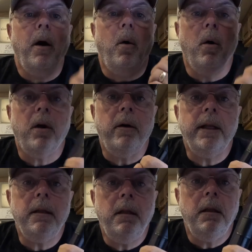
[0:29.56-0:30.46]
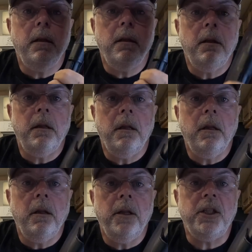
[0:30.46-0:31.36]
ordering
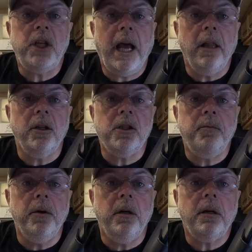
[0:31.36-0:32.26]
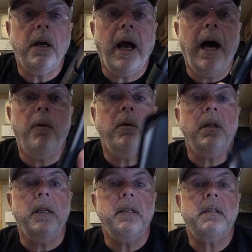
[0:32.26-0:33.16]
the challenge book. I will
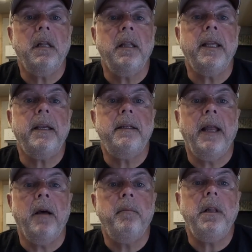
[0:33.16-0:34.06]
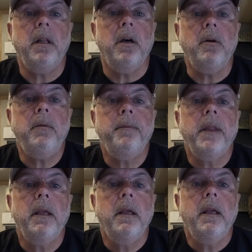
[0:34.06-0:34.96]
list a link down below.
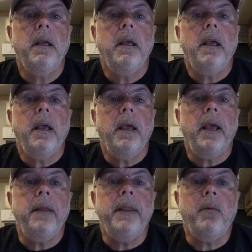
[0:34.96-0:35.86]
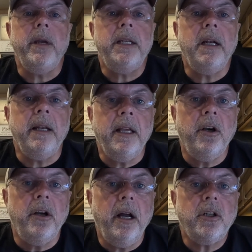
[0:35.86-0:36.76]
And then we did an
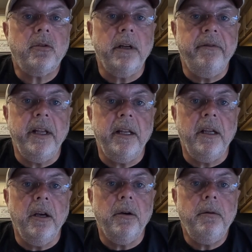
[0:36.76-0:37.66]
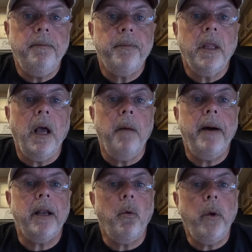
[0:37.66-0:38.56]
introductory video
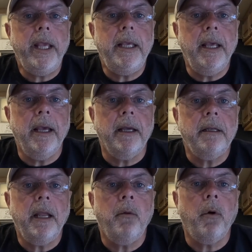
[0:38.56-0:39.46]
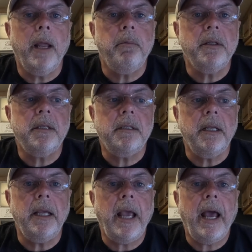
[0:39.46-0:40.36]
about a week in, and we're able to
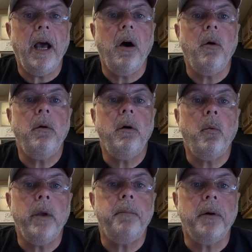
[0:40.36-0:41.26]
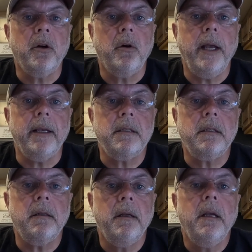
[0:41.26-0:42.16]
see how we
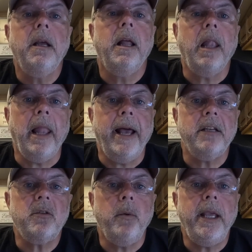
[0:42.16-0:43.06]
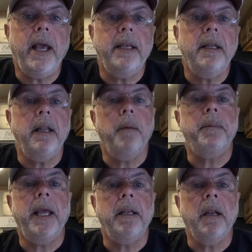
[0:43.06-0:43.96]
progressed. Last week I did
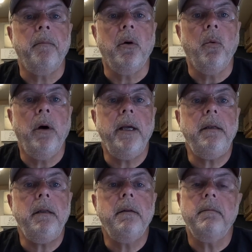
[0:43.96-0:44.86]
update number 1.